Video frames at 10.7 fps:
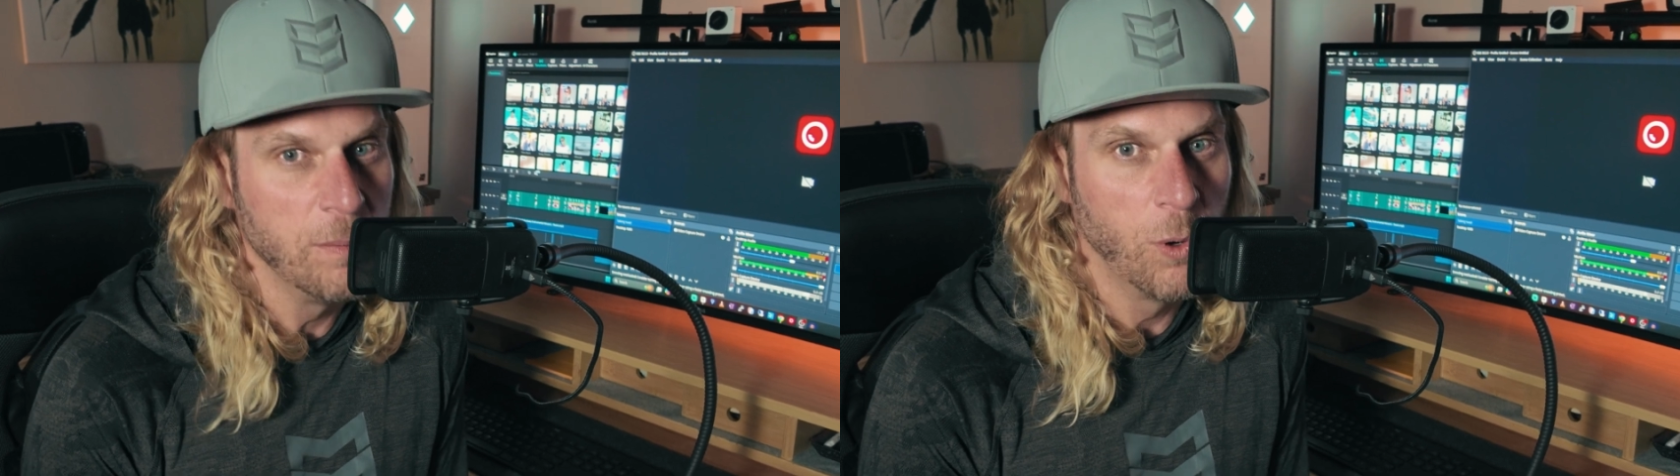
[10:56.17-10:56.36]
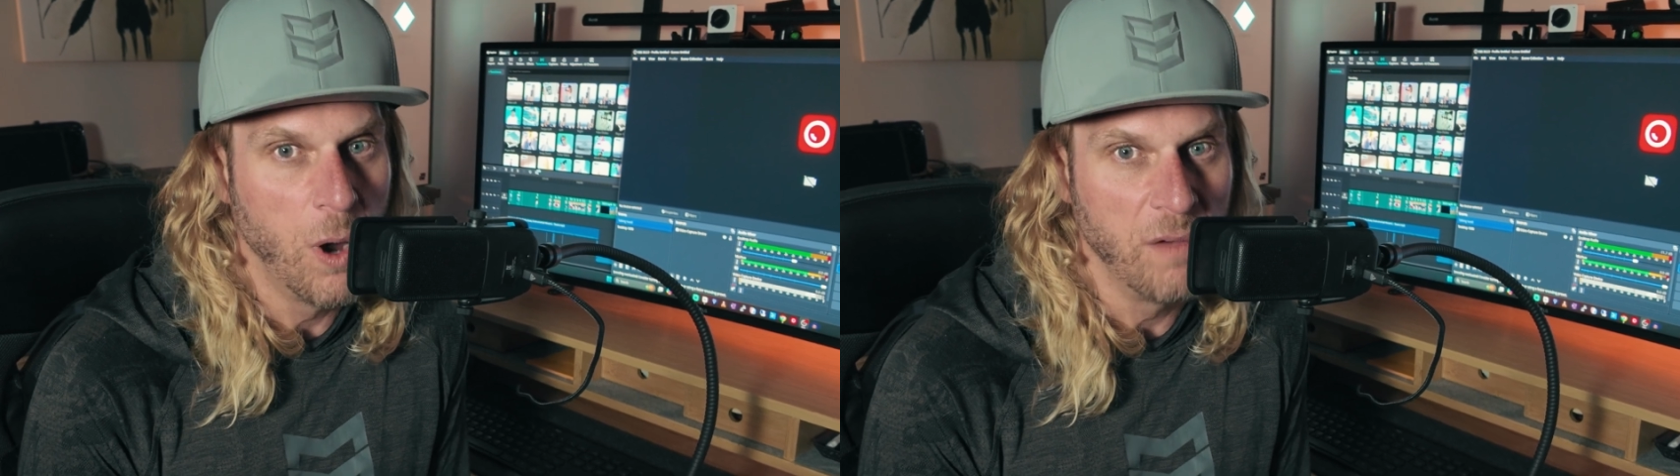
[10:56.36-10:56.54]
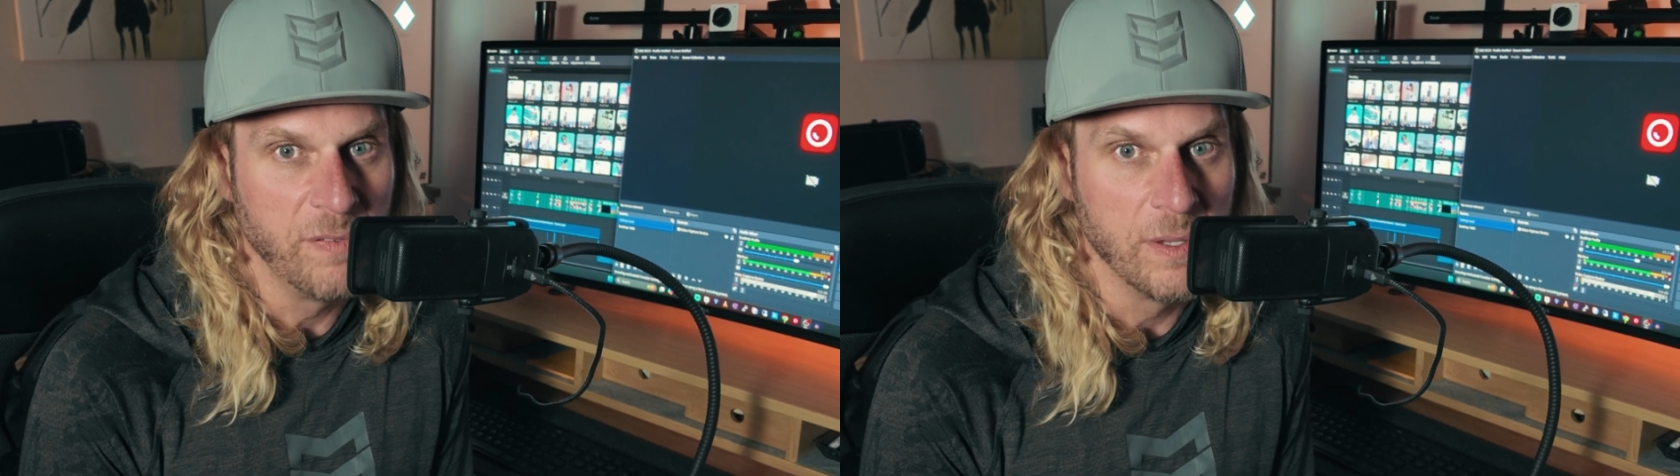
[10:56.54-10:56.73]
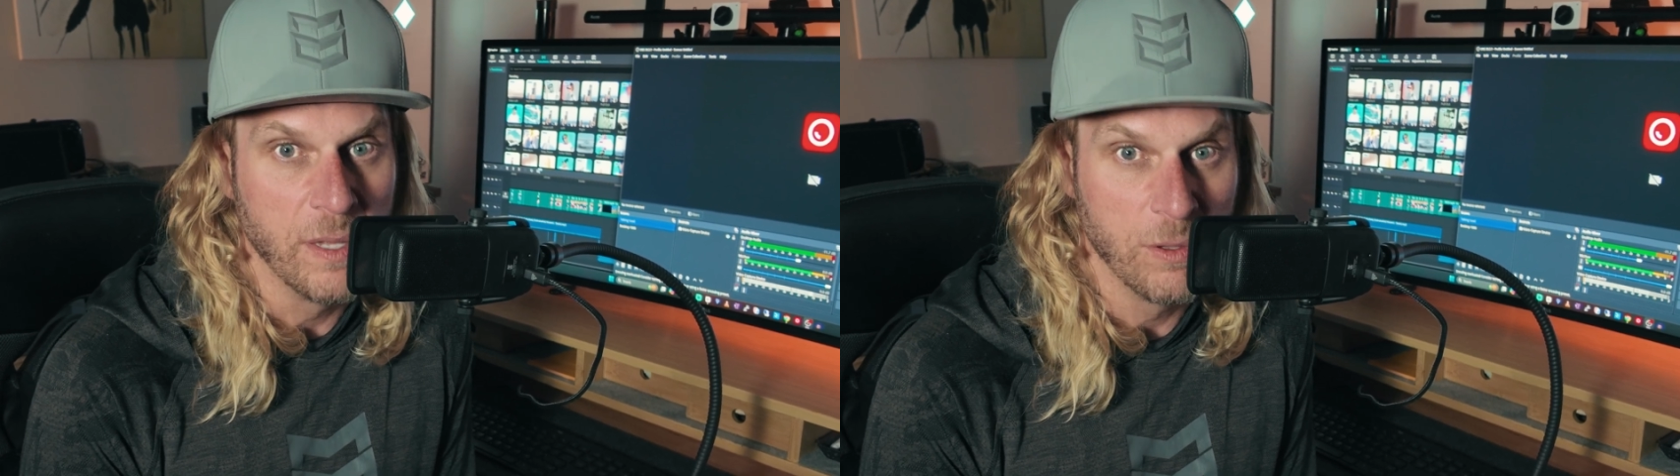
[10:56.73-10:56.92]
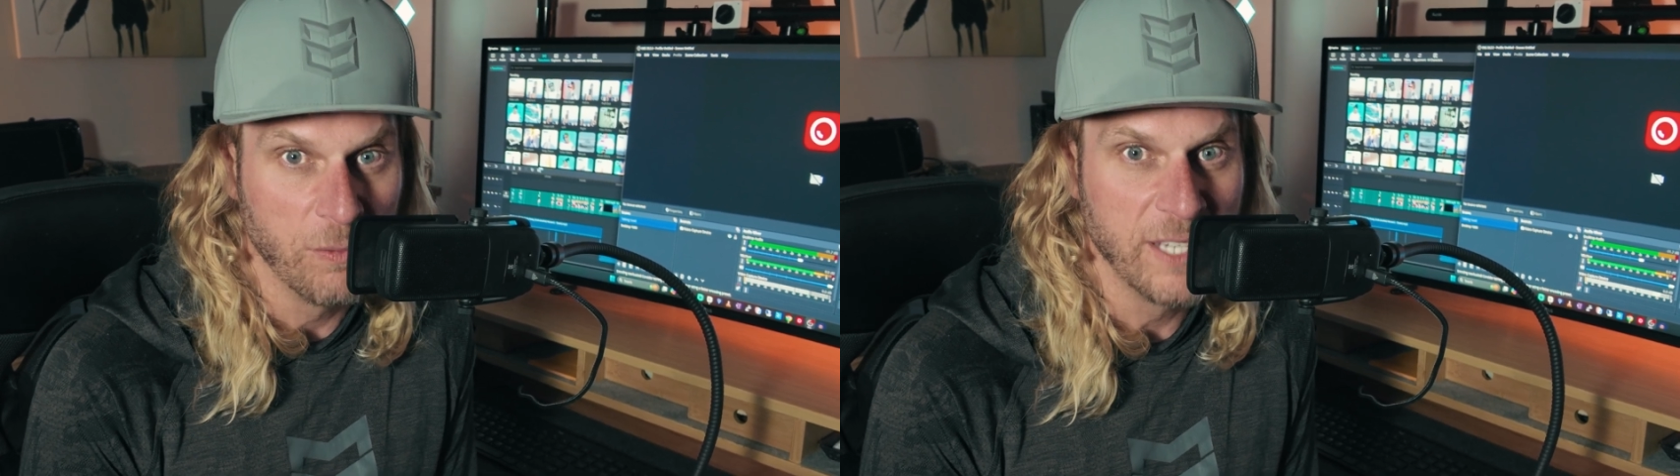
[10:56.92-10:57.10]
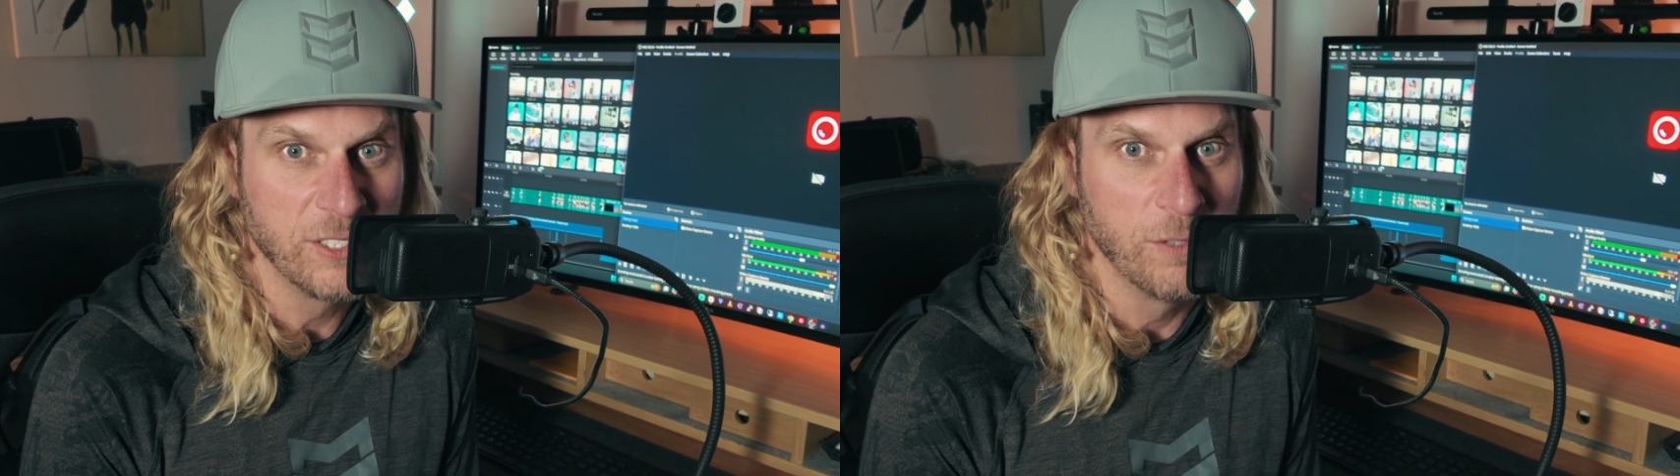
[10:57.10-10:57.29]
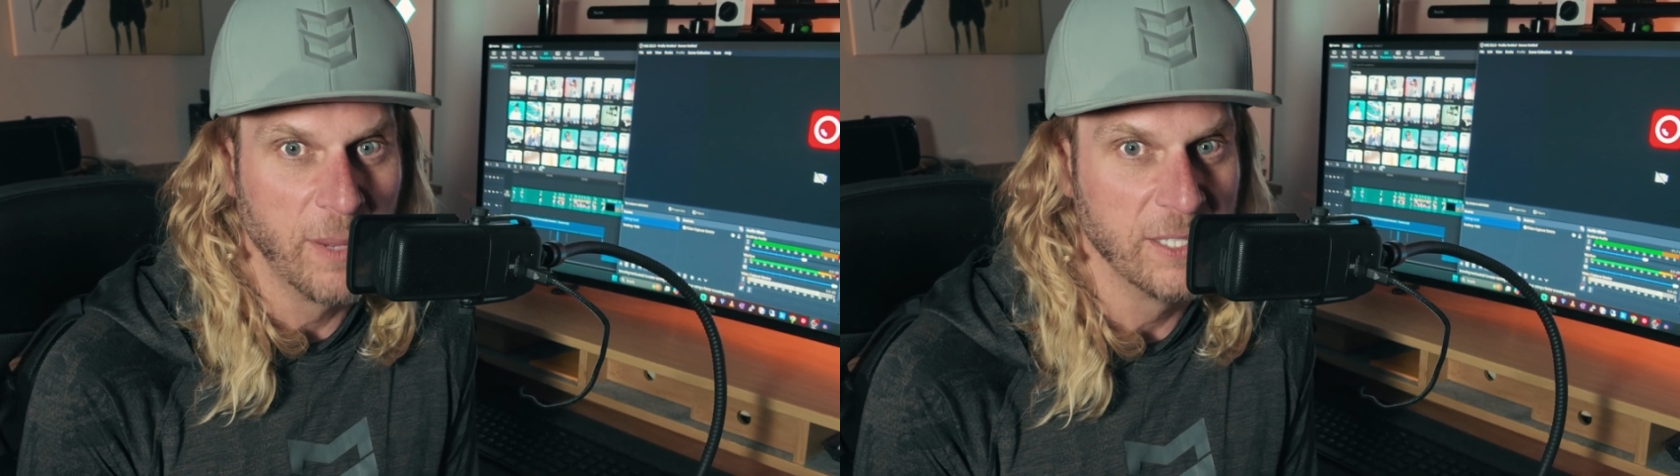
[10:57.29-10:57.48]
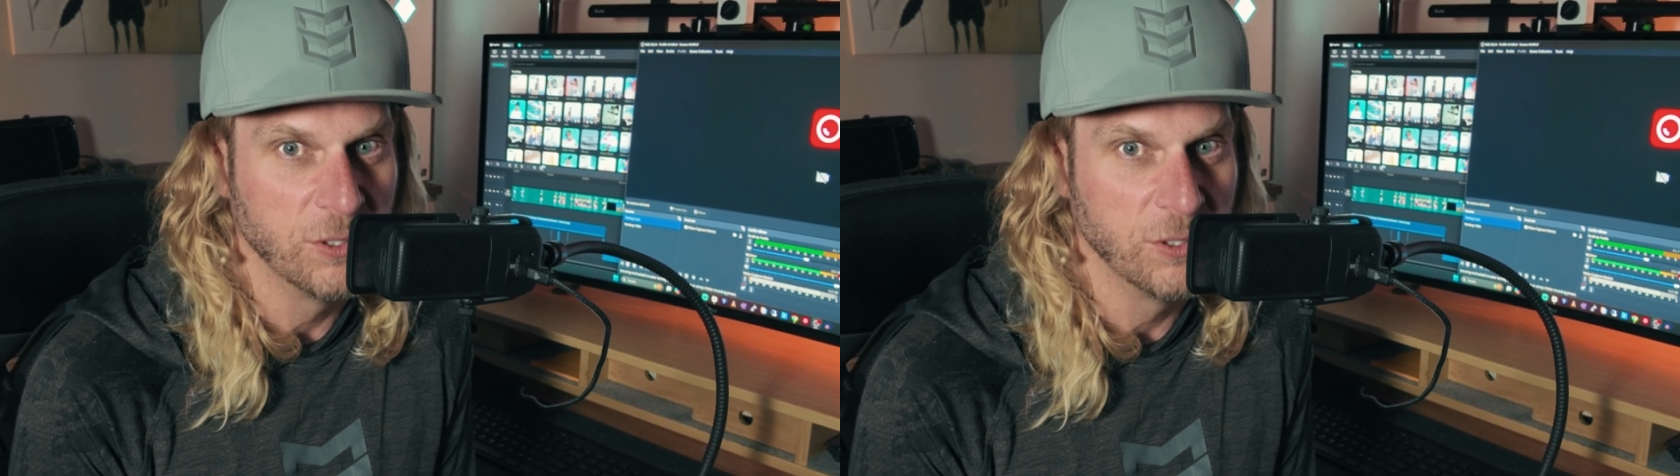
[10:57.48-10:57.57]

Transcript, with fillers: more often than the rest of my